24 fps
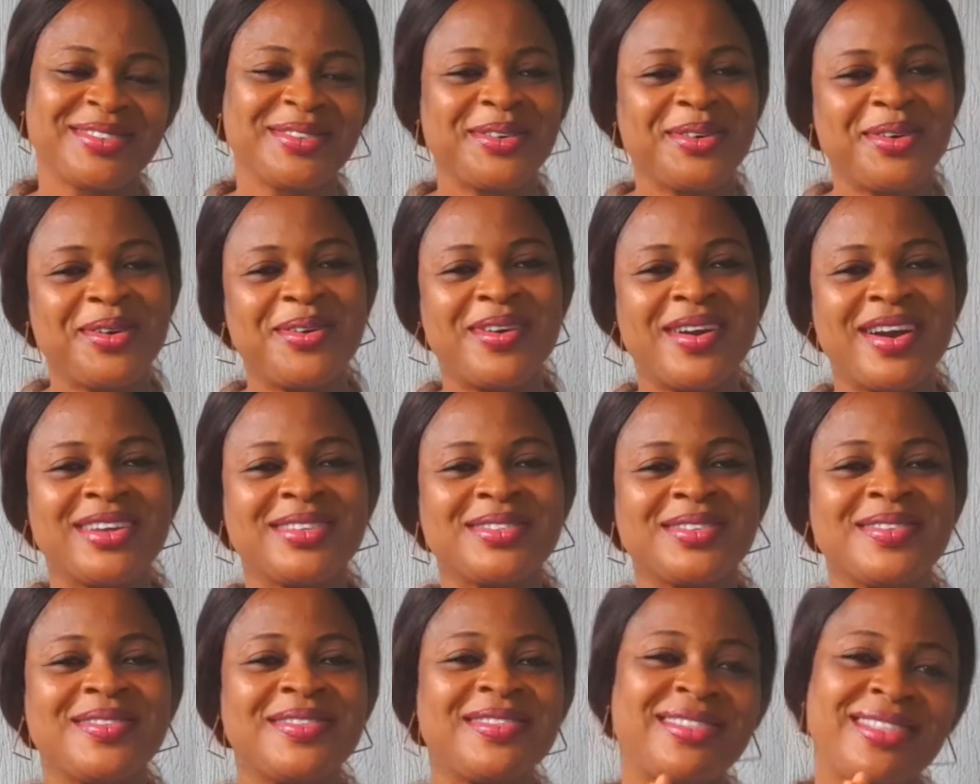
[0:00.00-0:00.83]
All right,
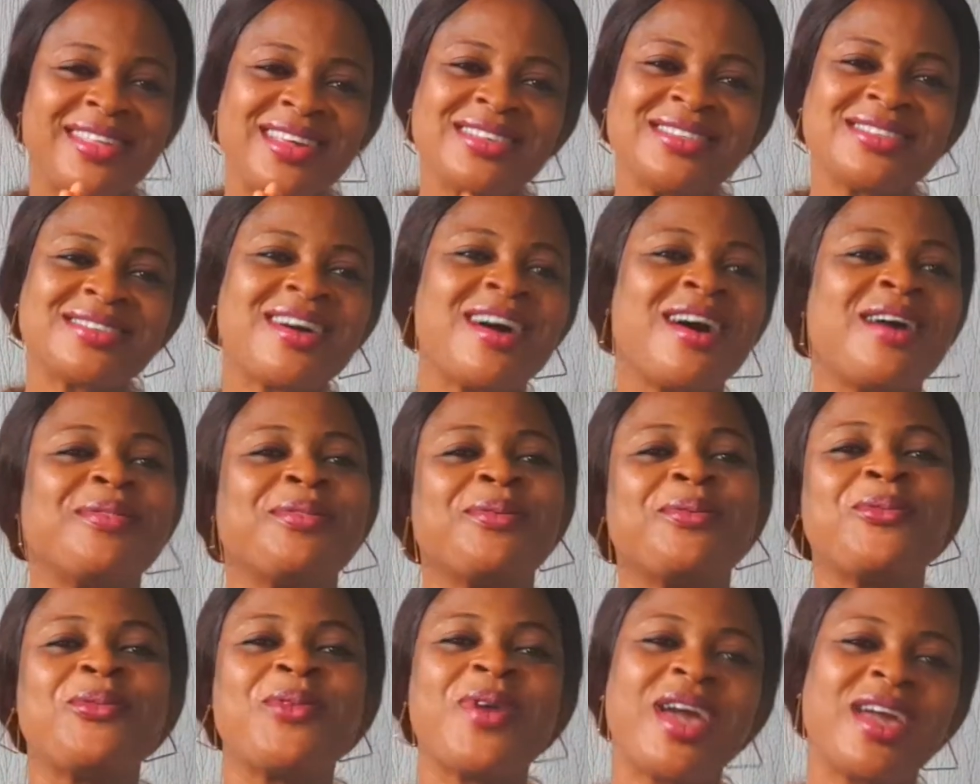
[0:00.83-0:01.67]
so these are the
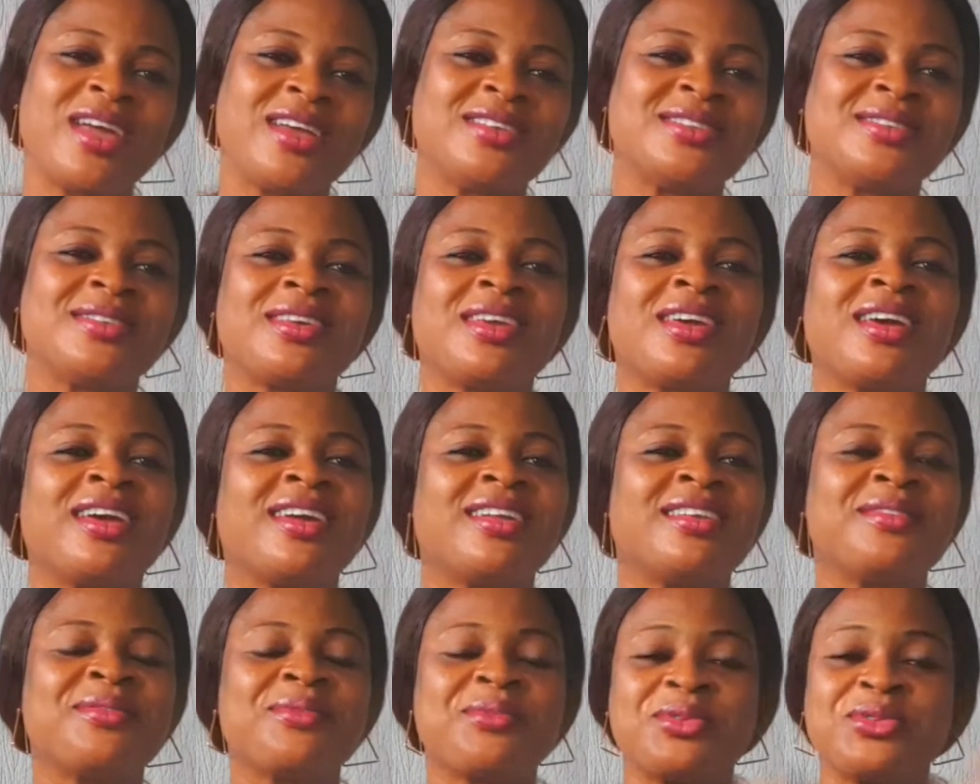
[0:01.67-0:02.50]
ways you
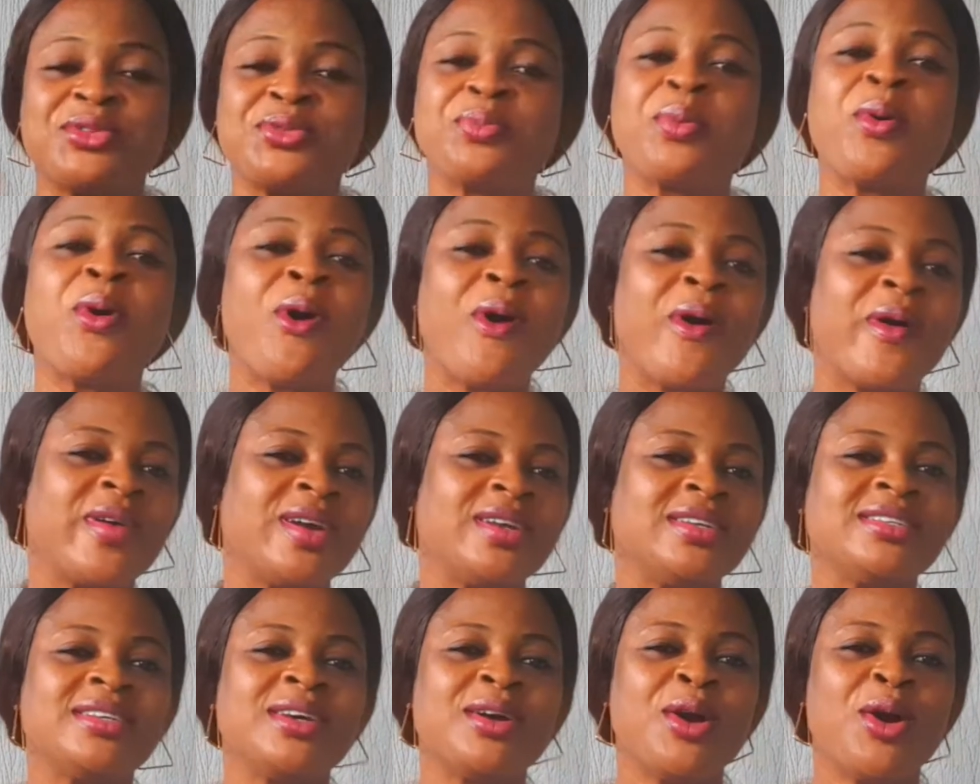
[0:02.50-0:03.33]
can
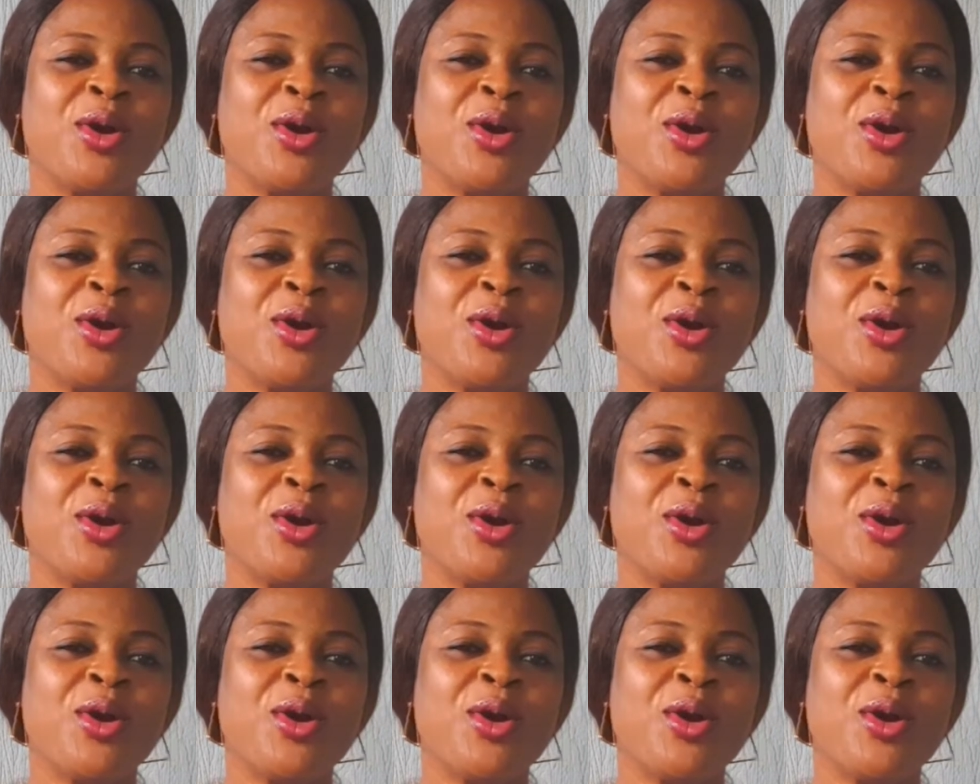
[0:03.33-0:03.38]
respond